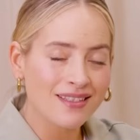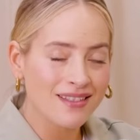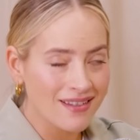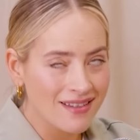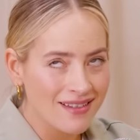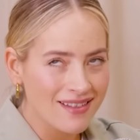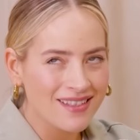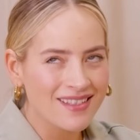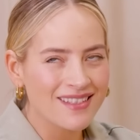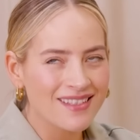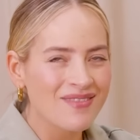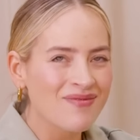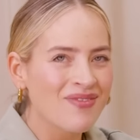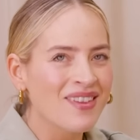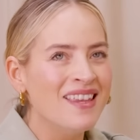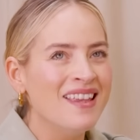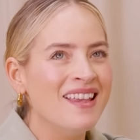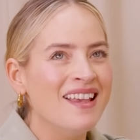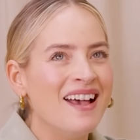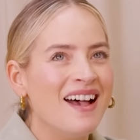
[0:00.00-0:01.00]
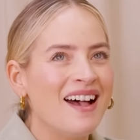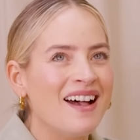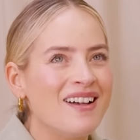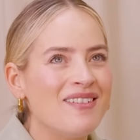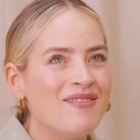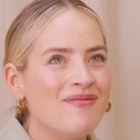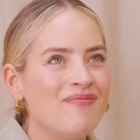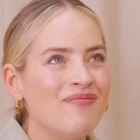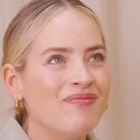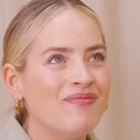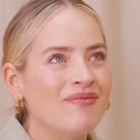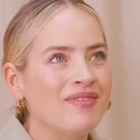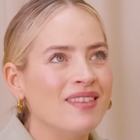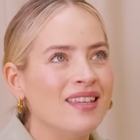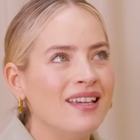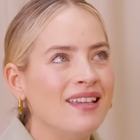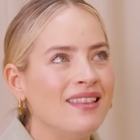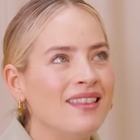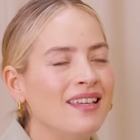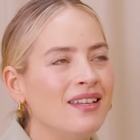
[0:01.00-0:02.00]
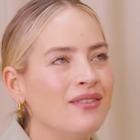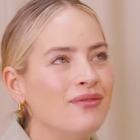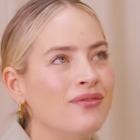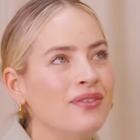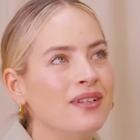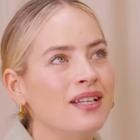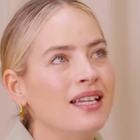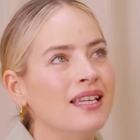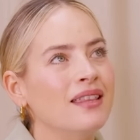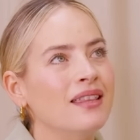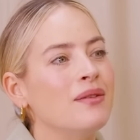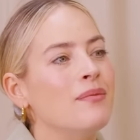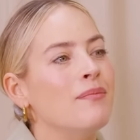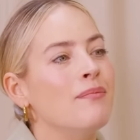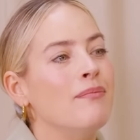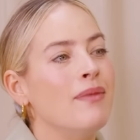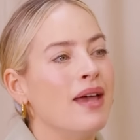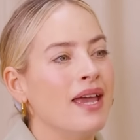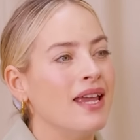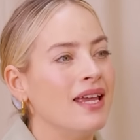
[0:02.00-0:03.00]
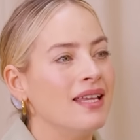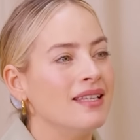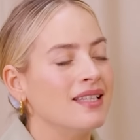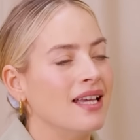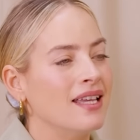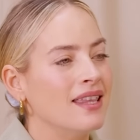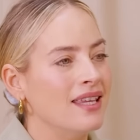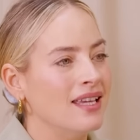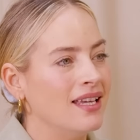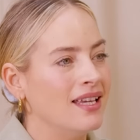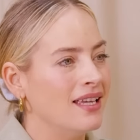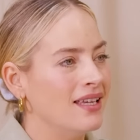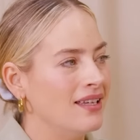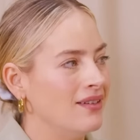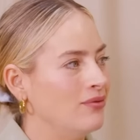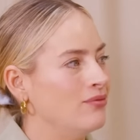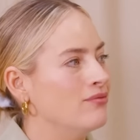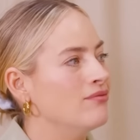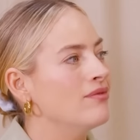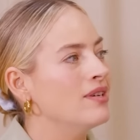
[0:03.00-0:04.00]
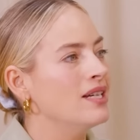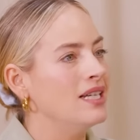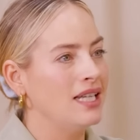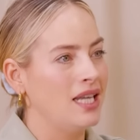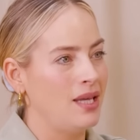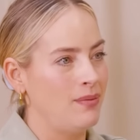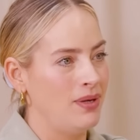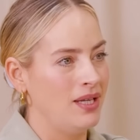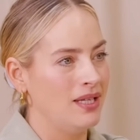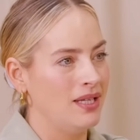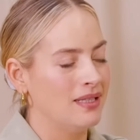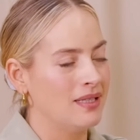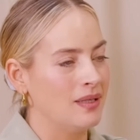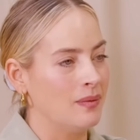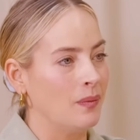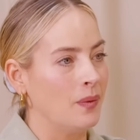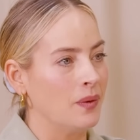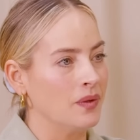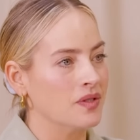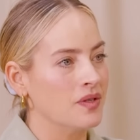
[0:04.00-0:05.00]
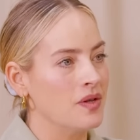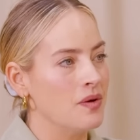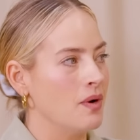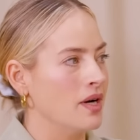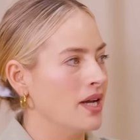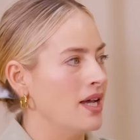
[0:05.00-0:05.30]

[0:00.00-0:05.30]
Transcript: yes. And then for like the mains, I think really keeping it simple. So you want